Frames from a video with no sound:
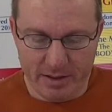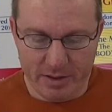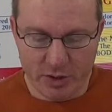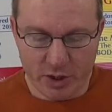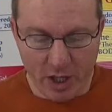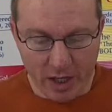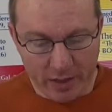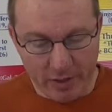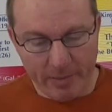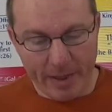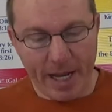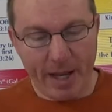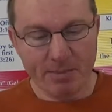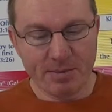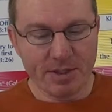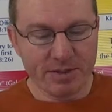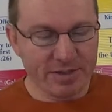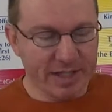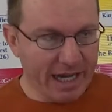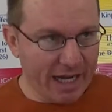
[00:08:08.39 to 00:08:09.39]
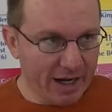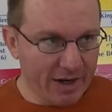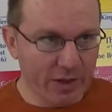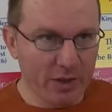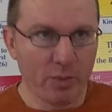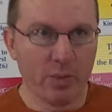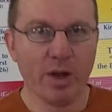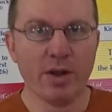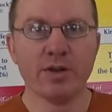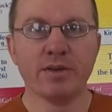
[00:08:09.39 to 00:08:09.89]
John the Baptist out in
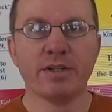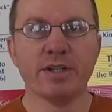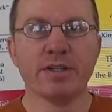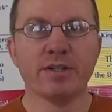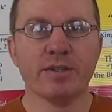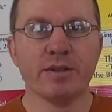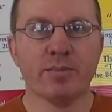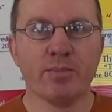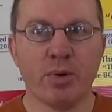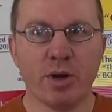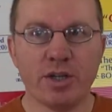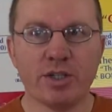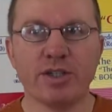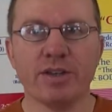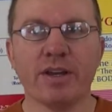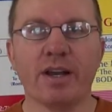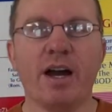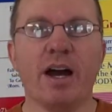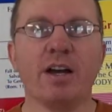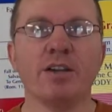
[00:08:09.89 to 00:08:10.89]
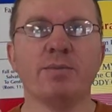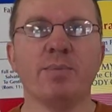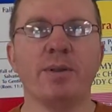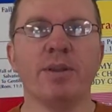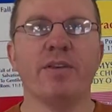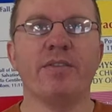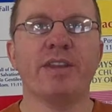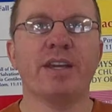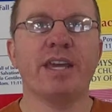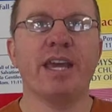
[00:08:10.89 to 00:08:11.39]
the wilderness preaching the
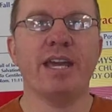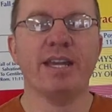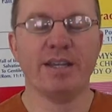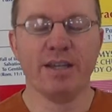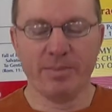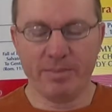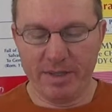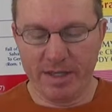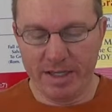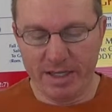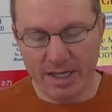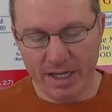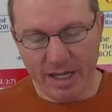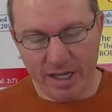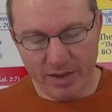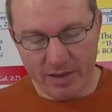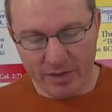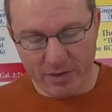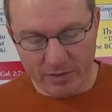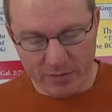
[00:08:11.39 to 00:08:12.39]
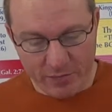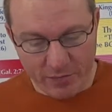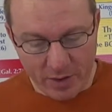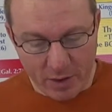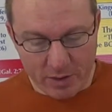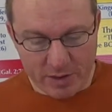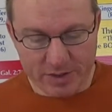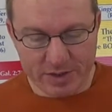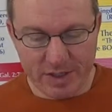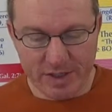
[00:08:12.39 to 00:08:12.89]
gospel of the kingdom, and the
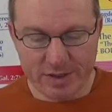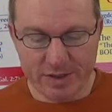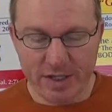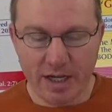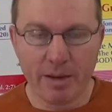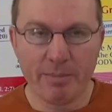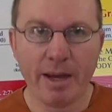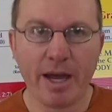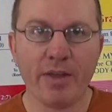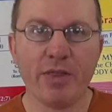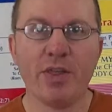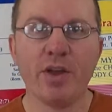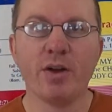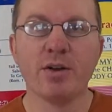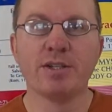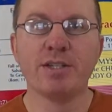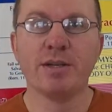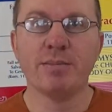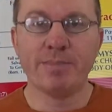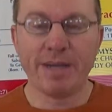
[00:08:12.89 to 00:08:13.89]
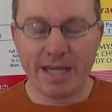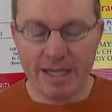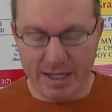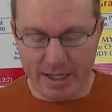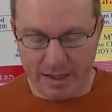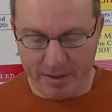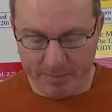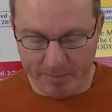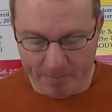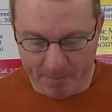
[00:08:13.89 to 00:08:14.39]
Pharisees come out there to meet
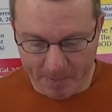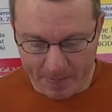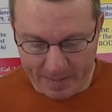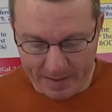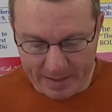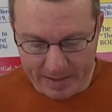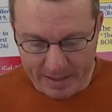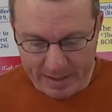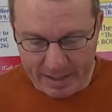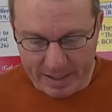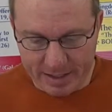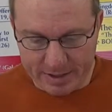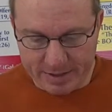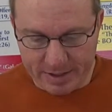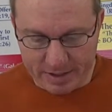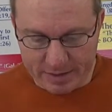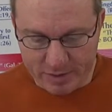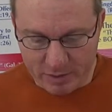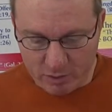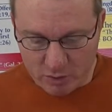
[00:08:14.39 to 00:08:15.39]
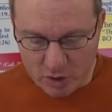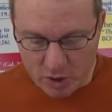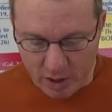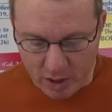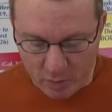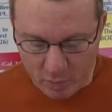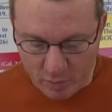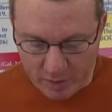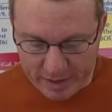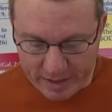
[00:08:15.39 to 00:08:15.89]
him. It says there in
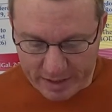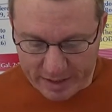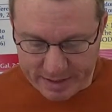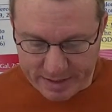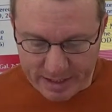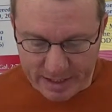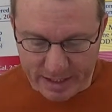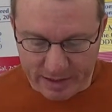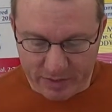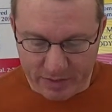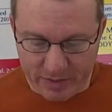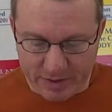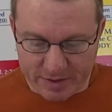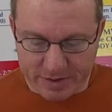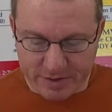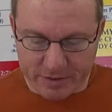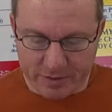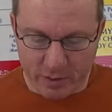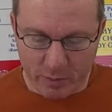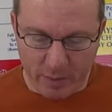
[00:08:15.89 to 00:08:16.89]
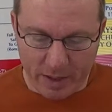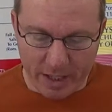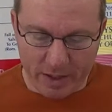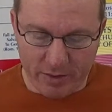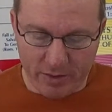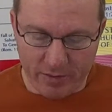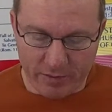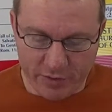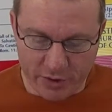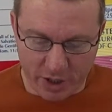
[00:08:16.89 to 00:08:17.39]
John 1.19, This is the
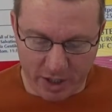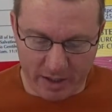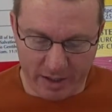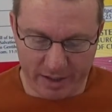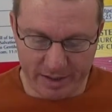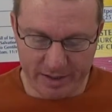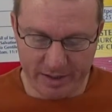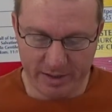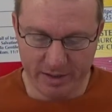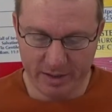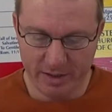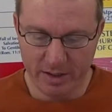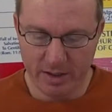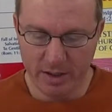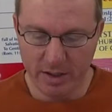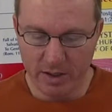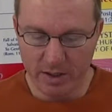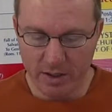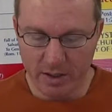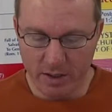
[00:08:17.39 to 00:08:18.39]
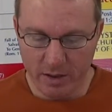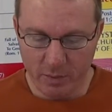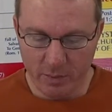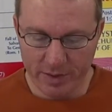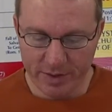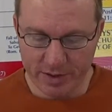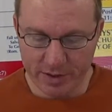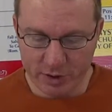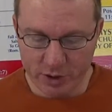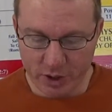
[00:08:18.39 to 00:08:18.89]
record of John
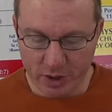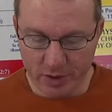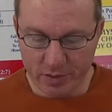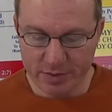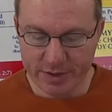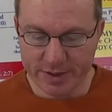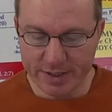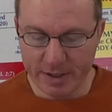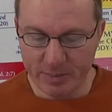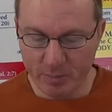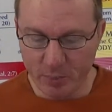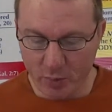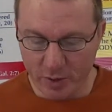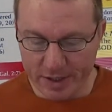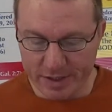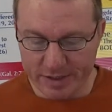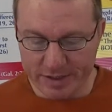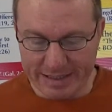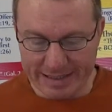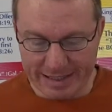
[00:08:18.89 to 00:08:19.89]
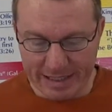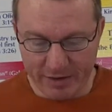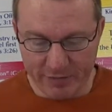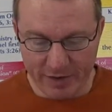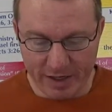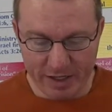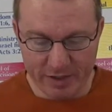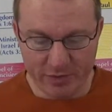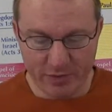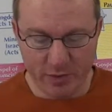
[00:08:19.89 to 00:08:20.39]
when the Jews sent priests and
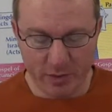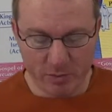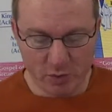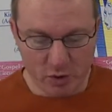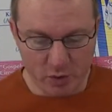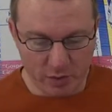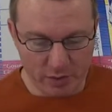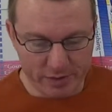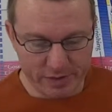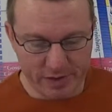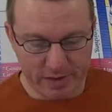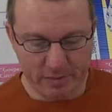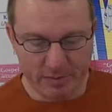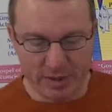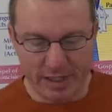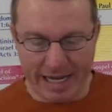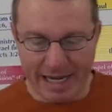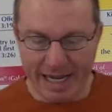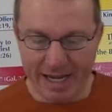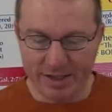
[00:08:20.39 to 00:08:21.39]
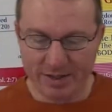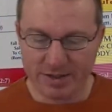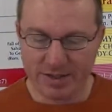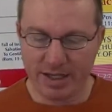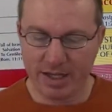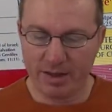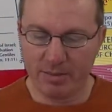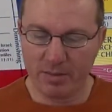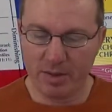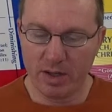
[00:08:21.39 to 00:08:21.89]
Levites from Jerusalem to ask
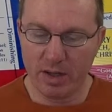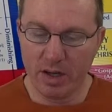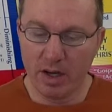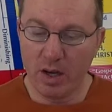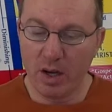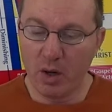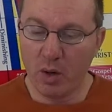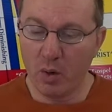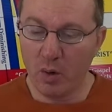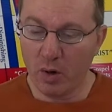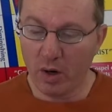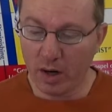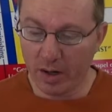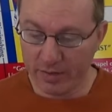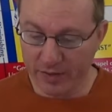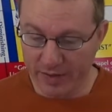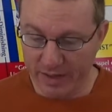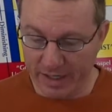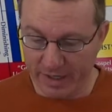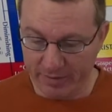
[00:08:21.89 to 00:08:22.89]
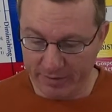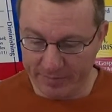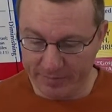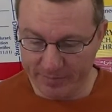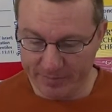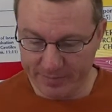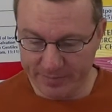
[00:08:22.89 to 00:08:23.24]
him, Who art thou?